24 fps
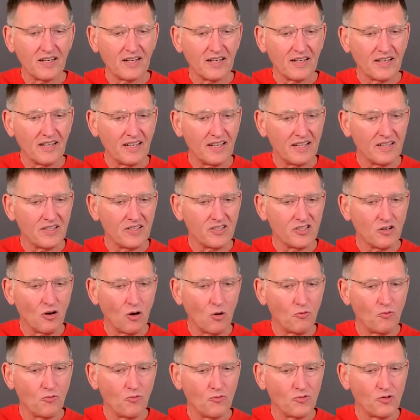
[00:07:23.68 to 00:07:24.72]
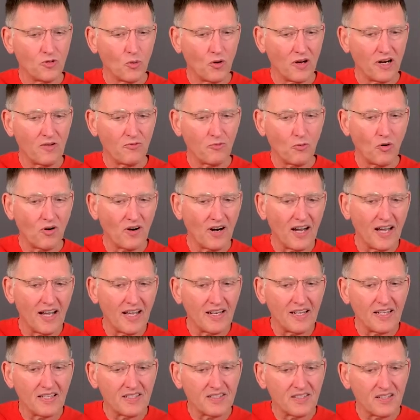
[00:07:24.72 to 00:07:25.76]
in Job
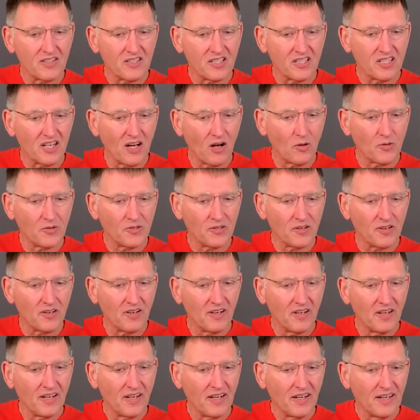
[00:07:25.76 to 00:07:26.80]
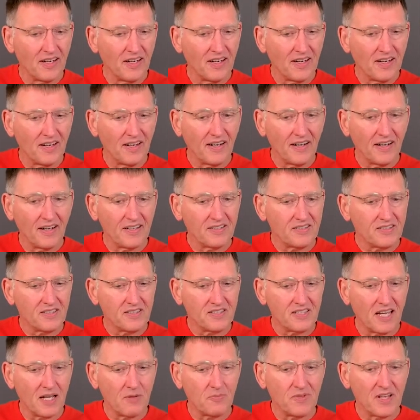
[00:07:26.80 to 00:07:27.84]
24:8, it's a shelter. It's the
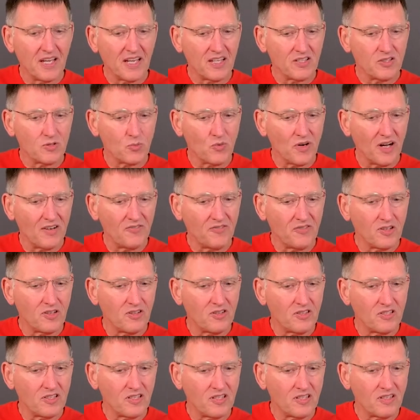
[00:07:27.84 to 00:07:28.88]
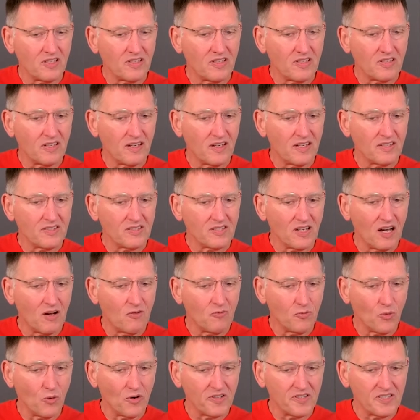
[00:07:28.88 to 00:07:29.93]
same thing as refuge in Psalm
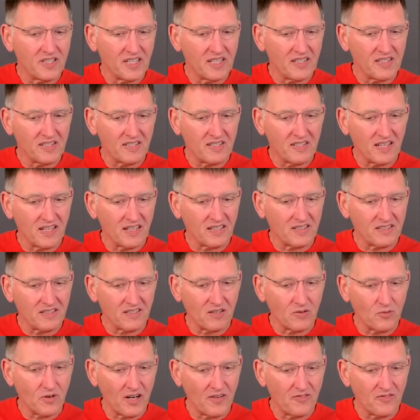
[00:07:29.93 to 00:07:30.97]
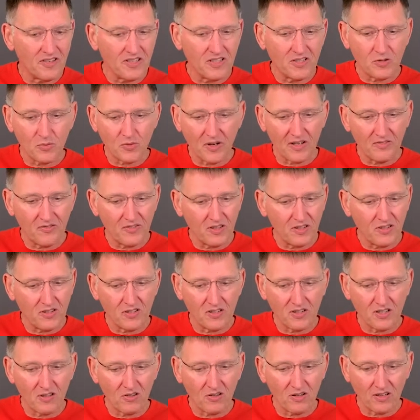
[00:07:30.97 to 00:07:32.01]
14:6, and refuge.
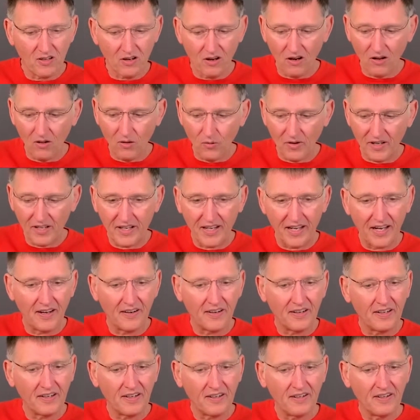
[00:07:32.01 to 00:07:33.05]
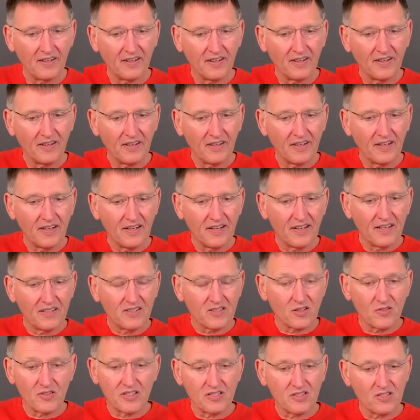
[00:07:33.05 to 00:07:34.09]
You can look all the way down here.
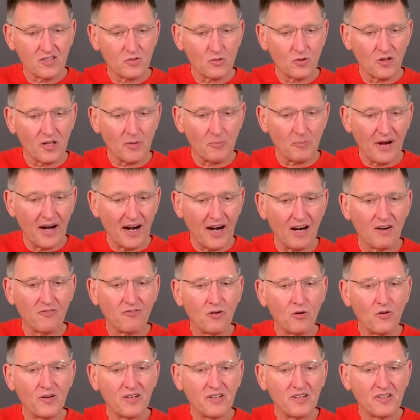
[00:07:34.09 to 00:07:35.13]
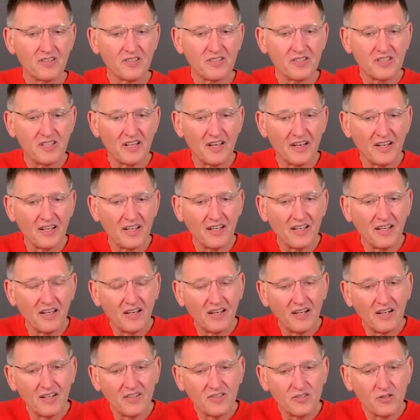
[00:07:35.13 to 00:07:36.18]
So this is really powerful in your study.
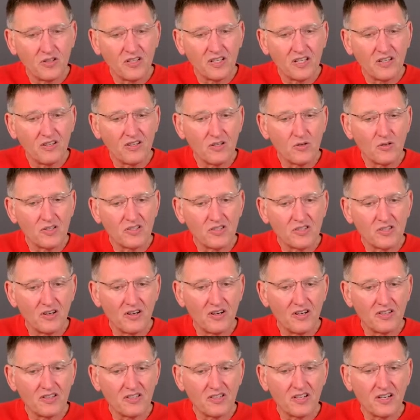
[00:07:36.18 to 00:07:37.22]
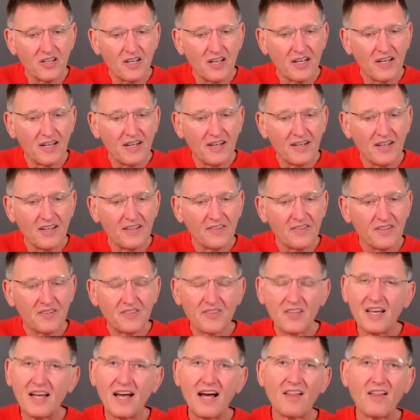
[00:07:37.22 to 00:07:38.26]
So you could do a search. The
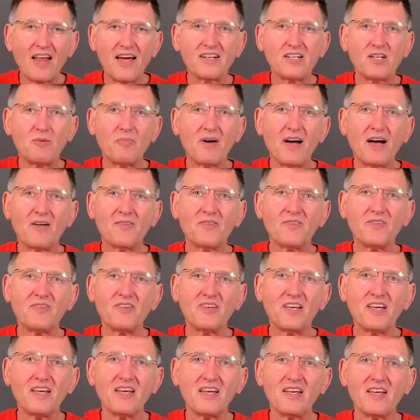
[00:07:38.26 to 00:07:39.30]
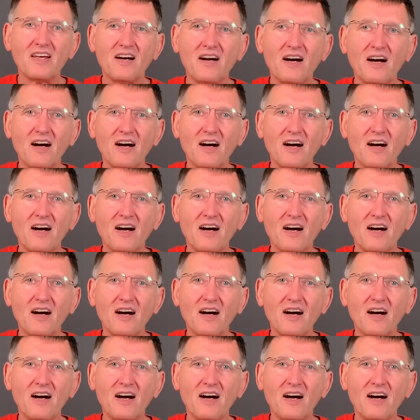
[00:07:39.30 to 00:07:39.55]
thing I liked about the